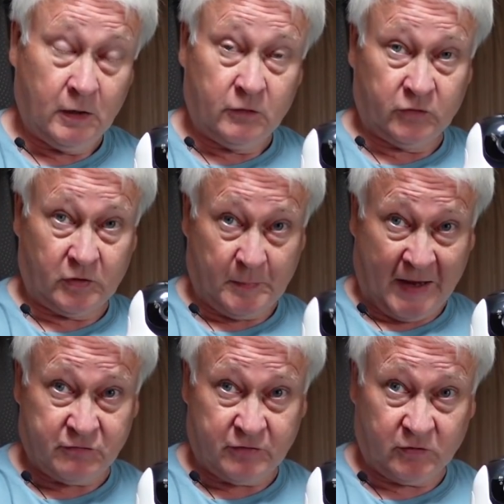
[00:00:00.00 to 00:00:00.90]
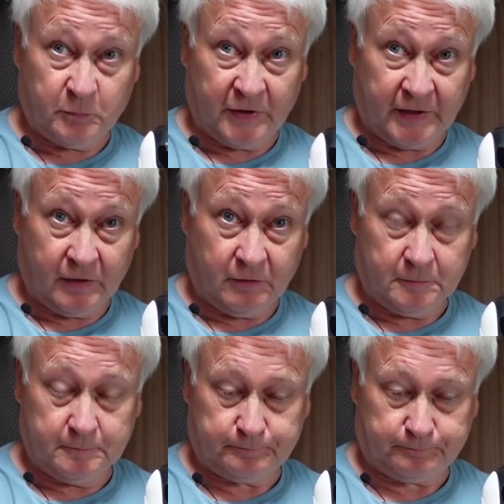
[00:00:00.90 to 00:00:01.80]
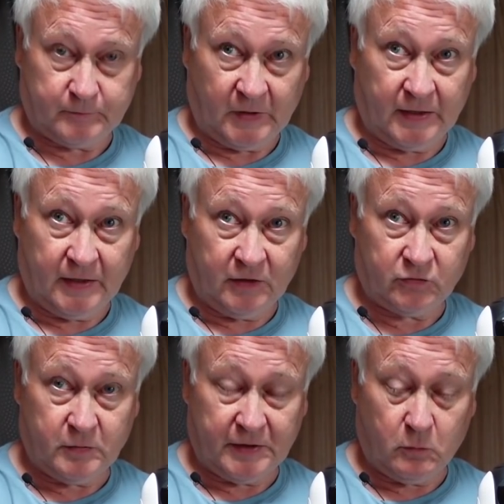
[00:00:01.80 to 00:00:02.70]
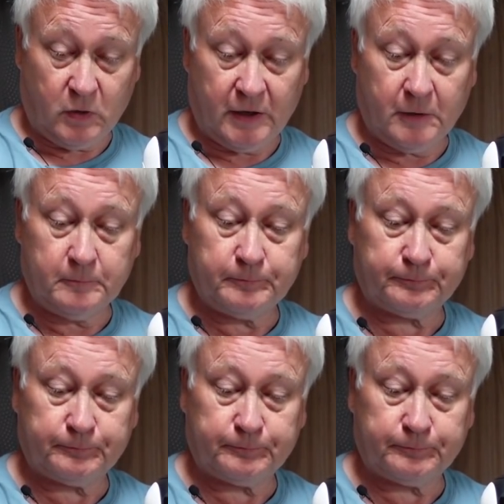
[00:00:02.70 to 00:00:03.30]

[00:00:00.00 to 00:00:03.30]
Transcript: So the battery is pretty good. It lasts quite a while.